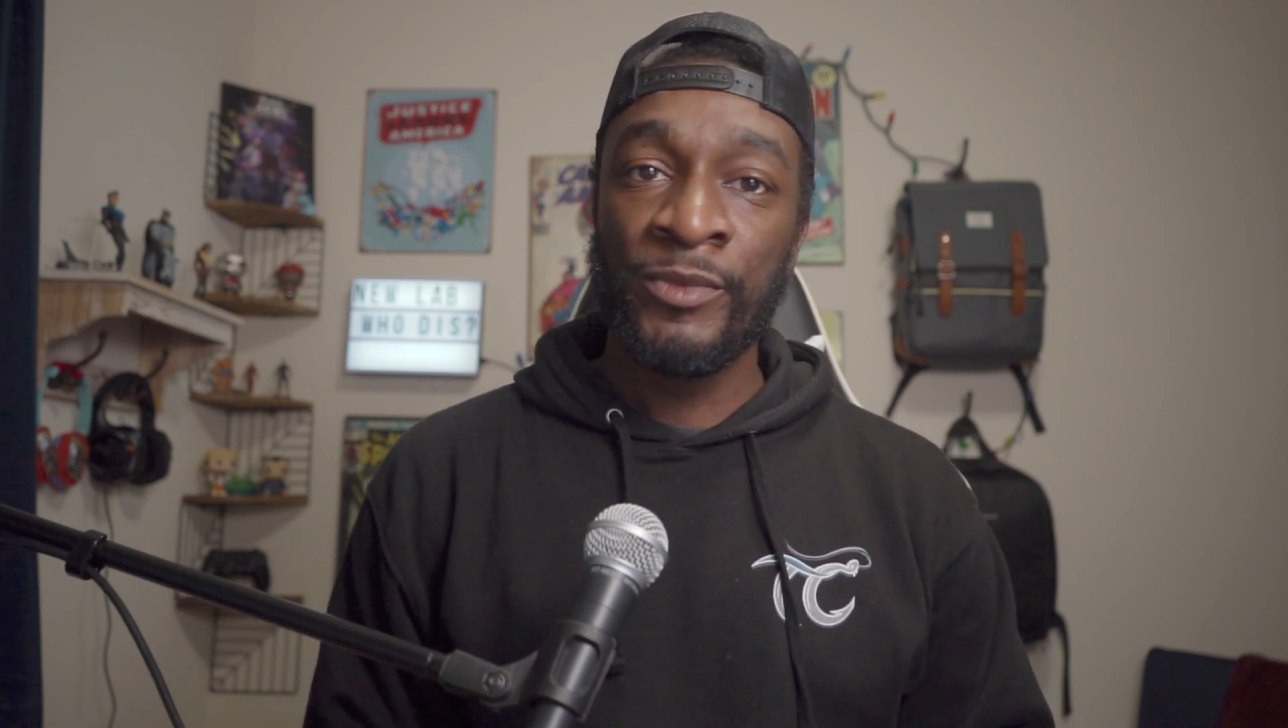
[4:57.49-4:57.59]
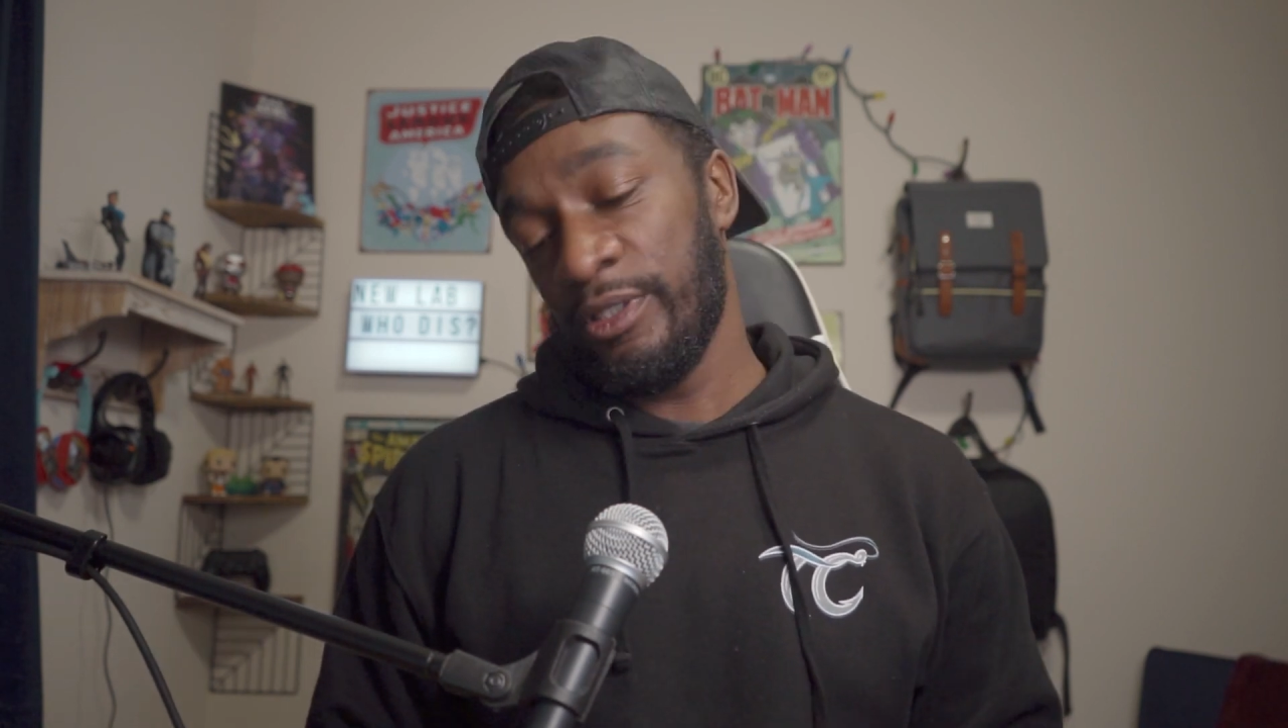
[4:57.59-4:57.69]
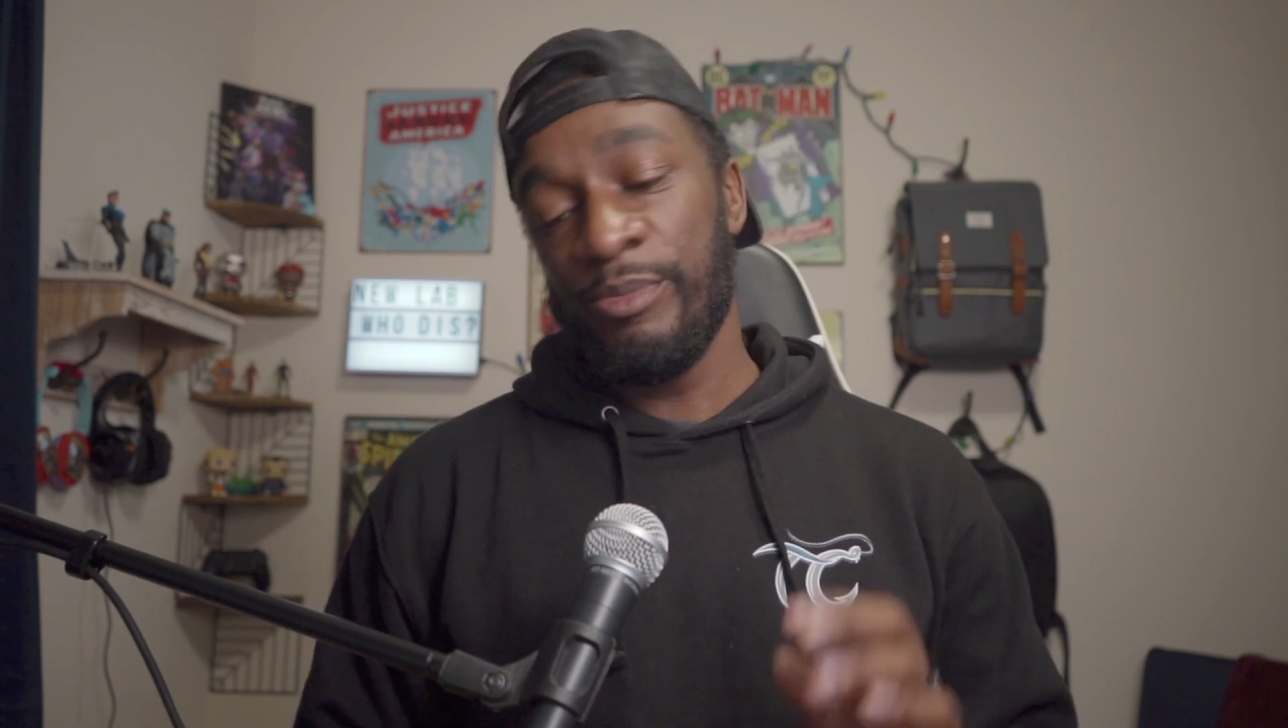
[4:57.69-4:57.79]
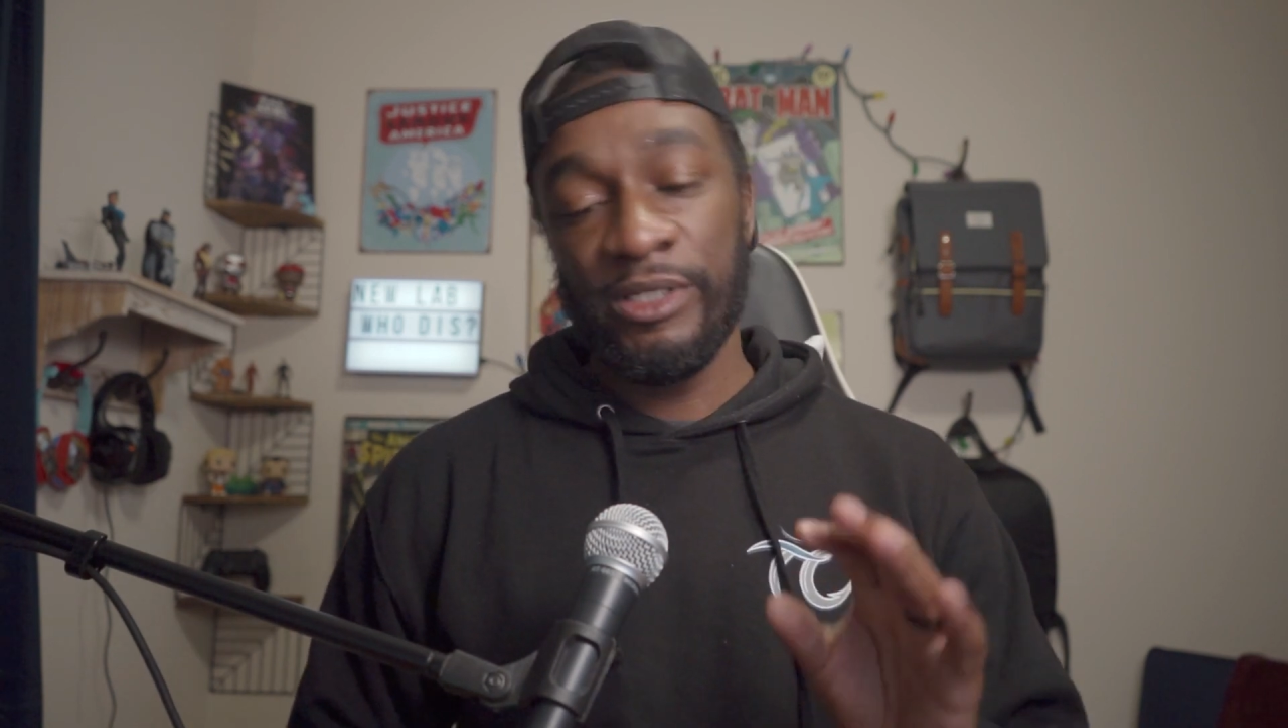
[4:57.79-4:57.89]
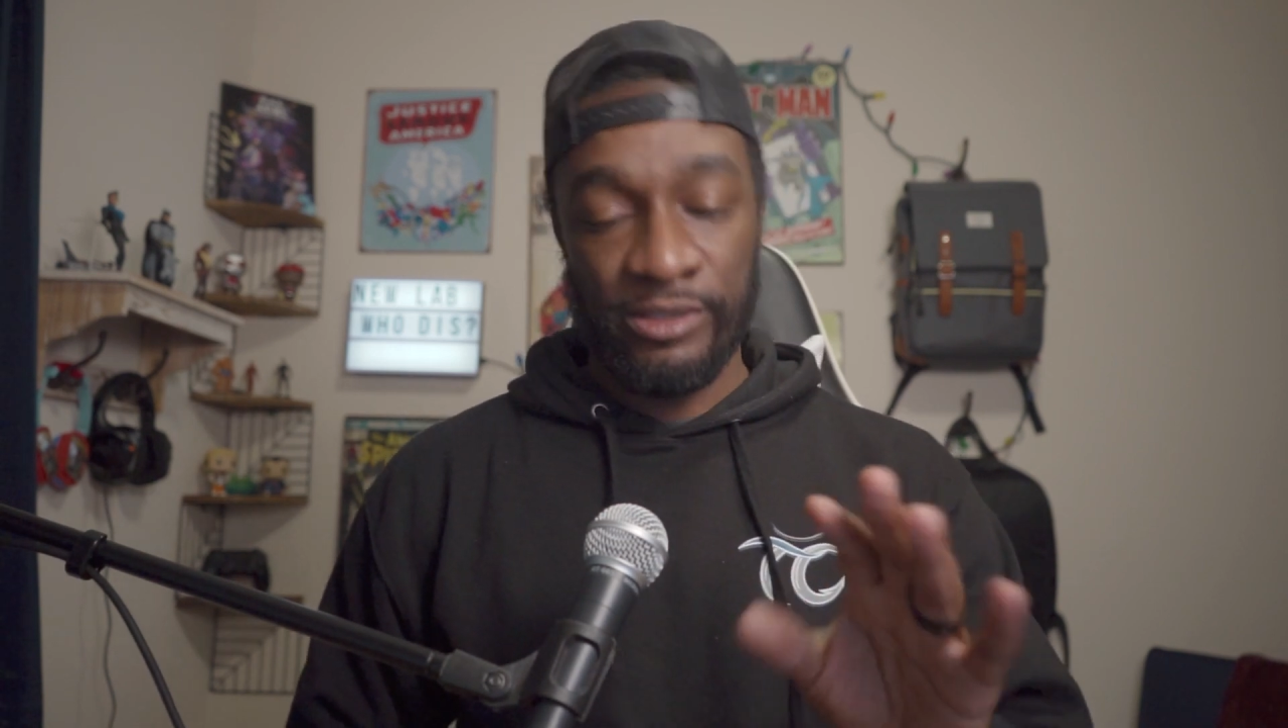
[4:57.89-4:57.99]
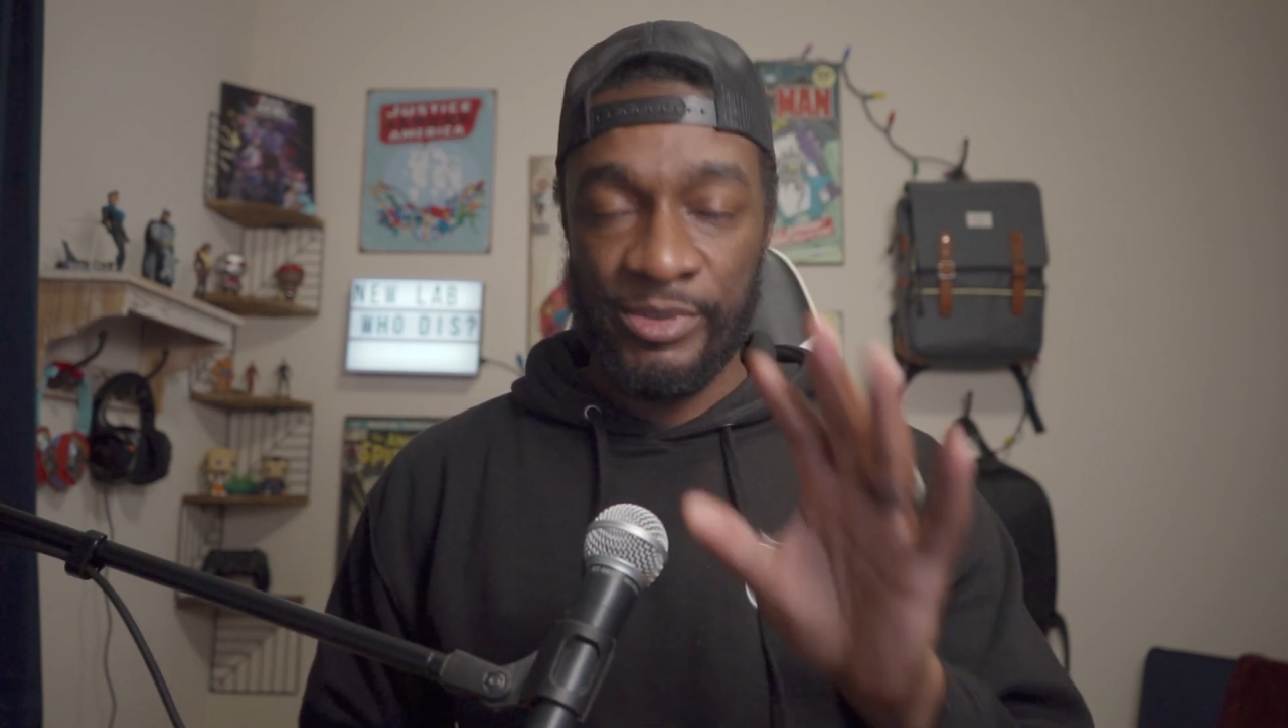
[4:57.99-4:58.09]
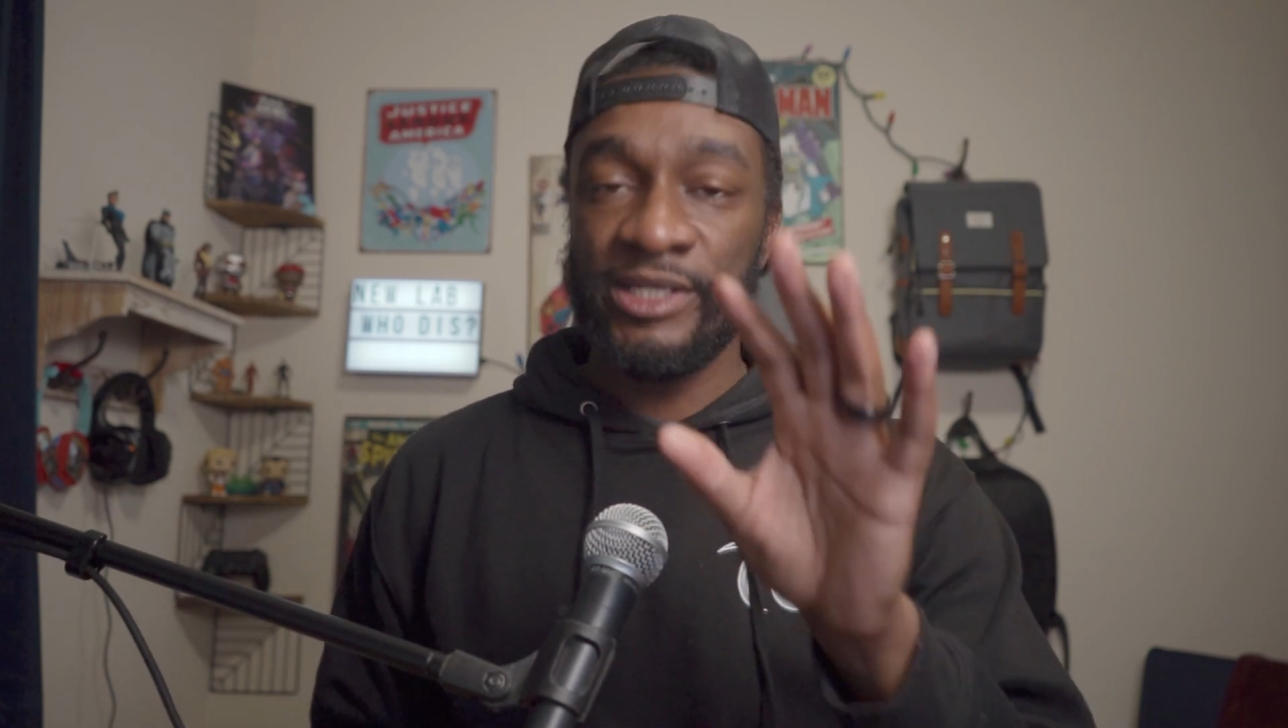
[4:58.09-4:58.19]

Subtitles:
let me